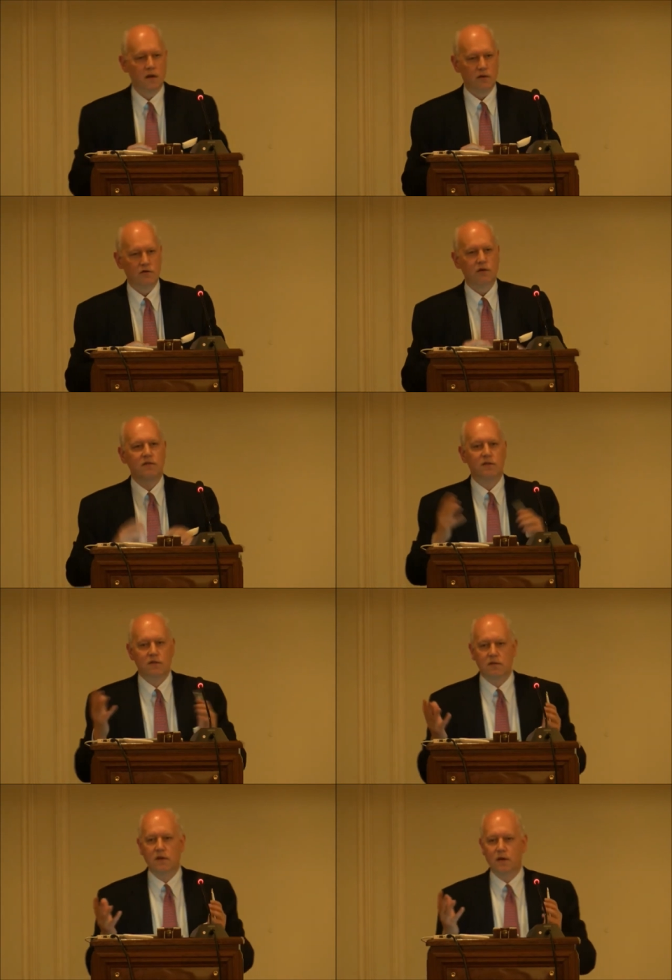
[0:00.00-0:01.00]
You know, this
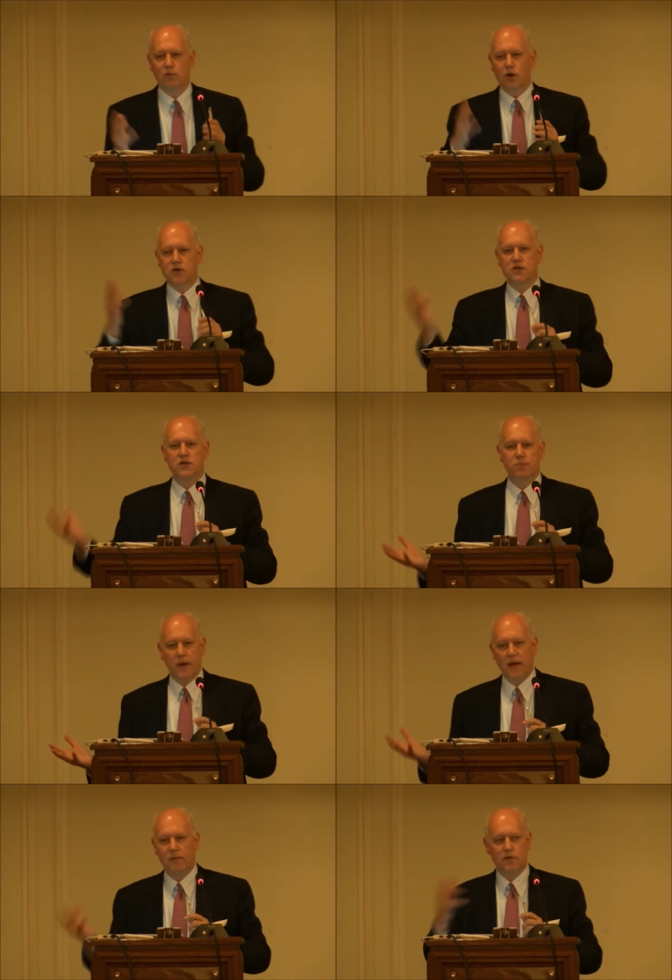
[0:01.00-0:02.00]
is, uh, works in
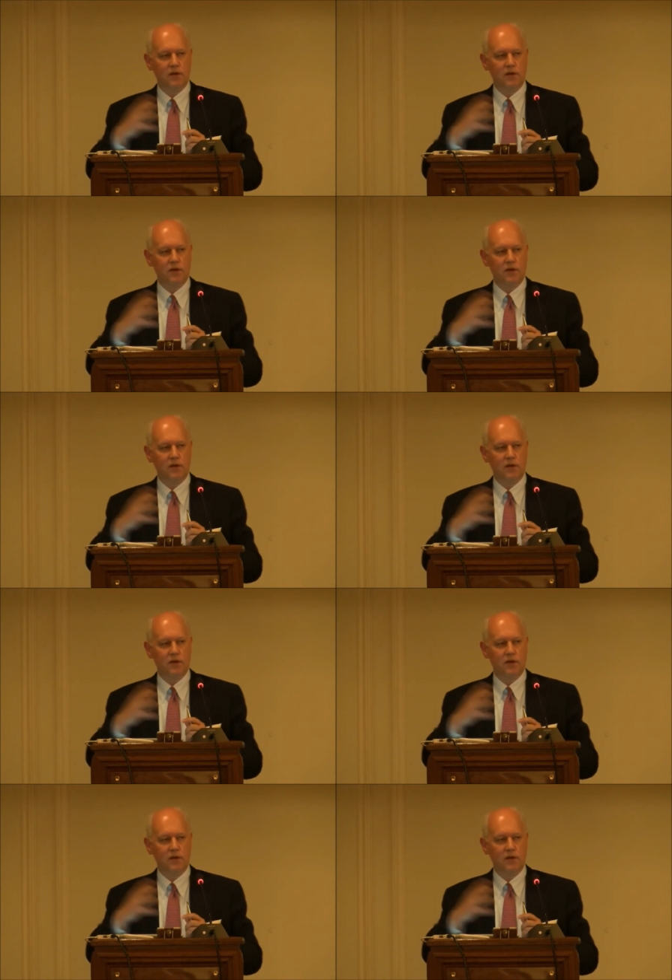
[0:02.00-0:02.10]
Japan,